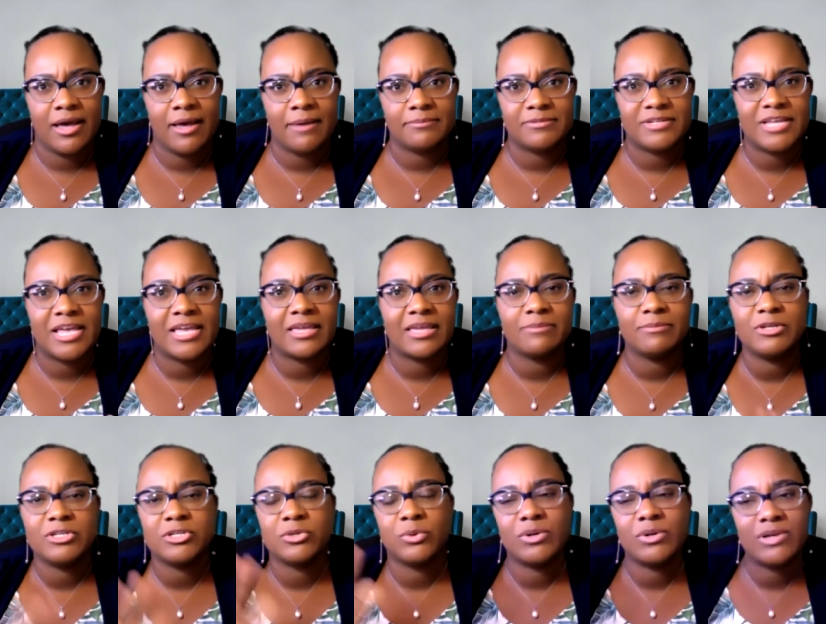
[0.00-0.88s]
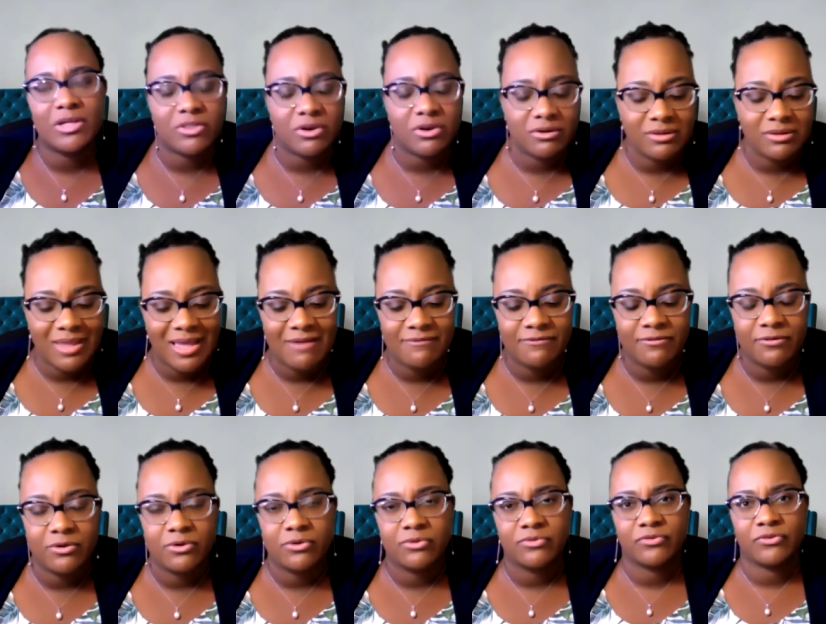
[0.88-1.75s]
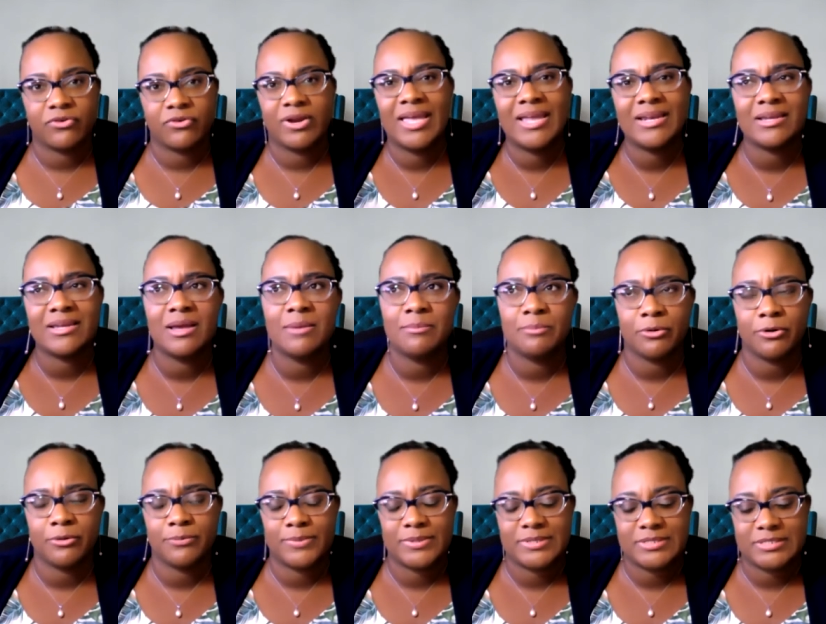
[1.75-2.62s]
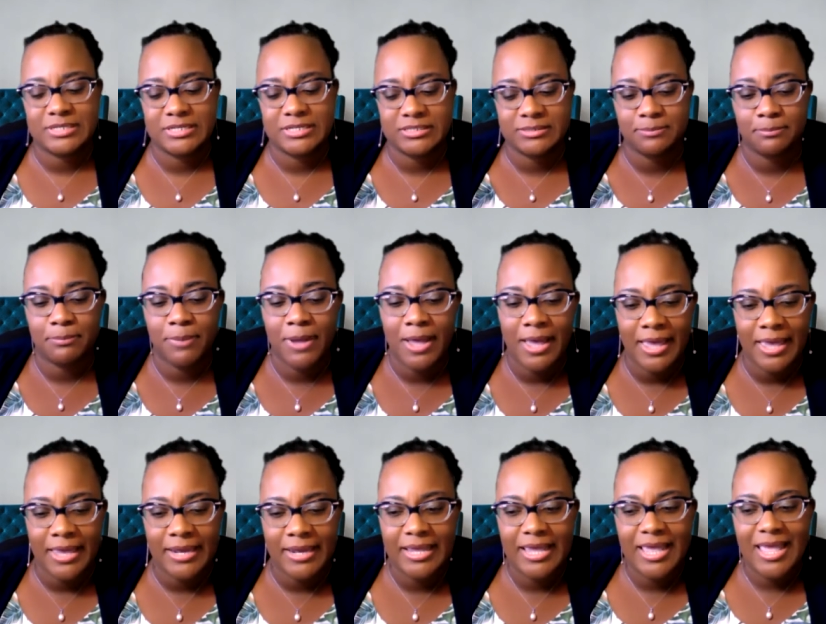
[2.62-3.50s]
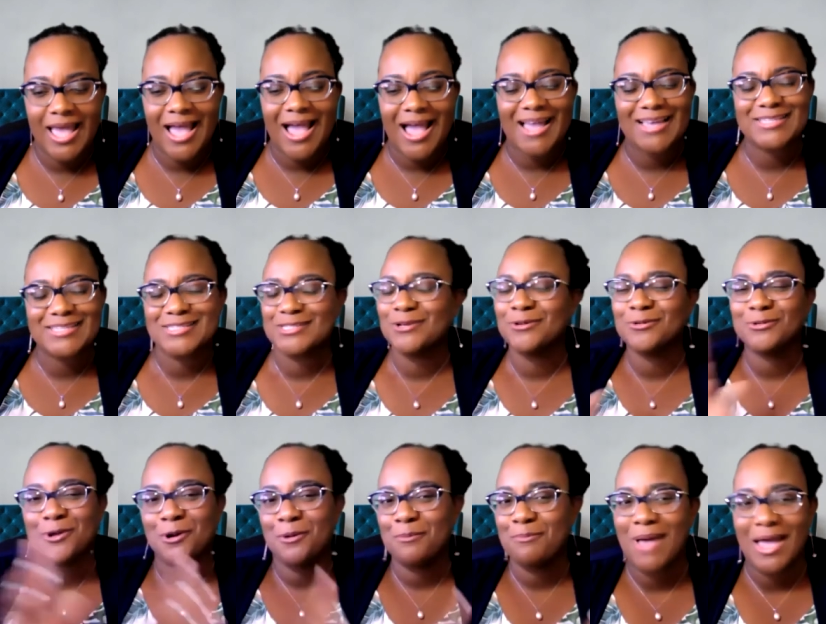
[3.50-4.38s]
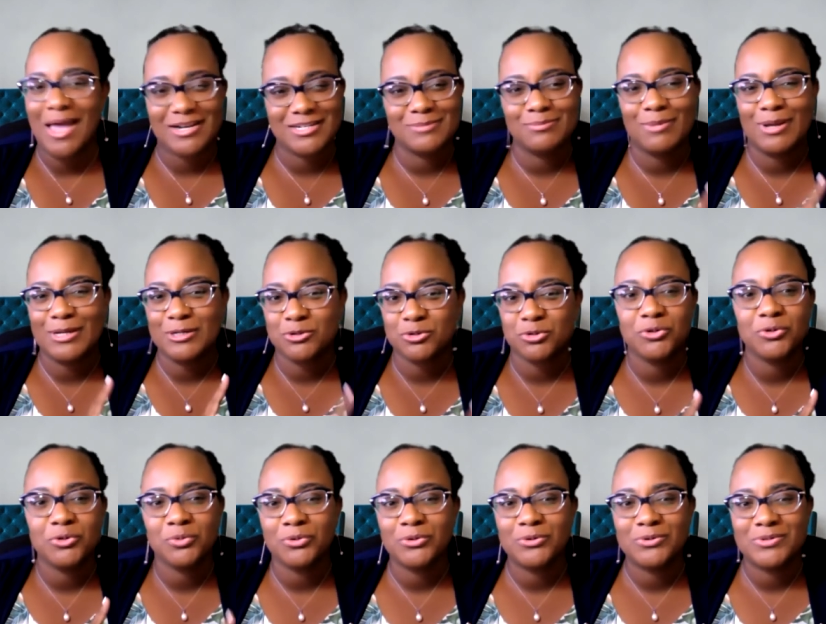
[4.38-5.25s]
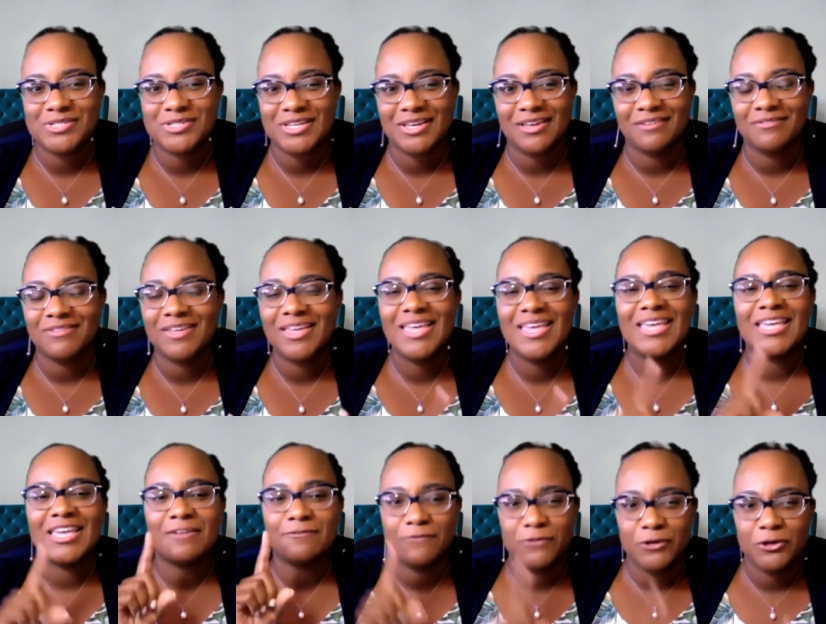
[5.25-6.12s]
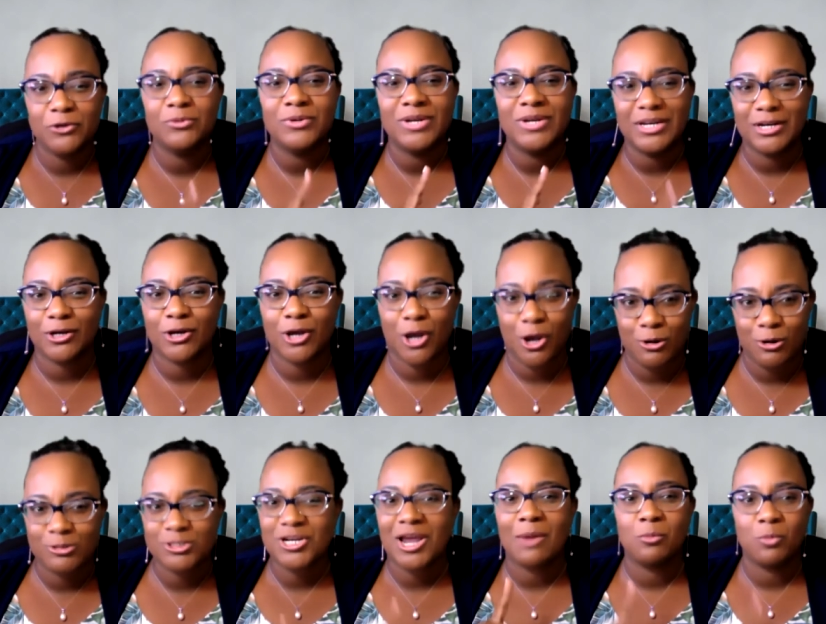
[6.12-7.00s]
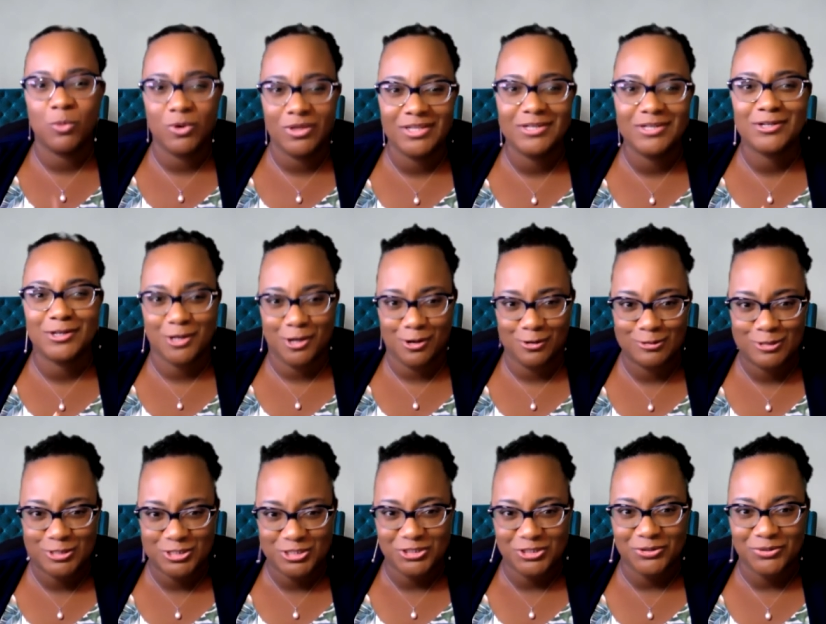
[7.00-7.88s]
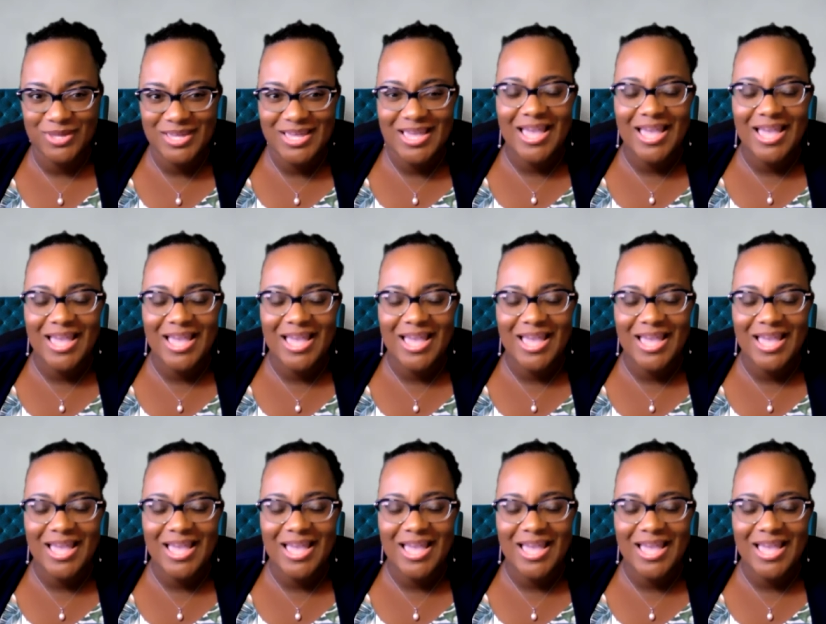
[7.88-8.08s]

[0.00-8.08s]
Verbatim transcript: taken me to another level for income purposes. But I still go back to my true roots of, if you need a coach, I'm willing to coach you.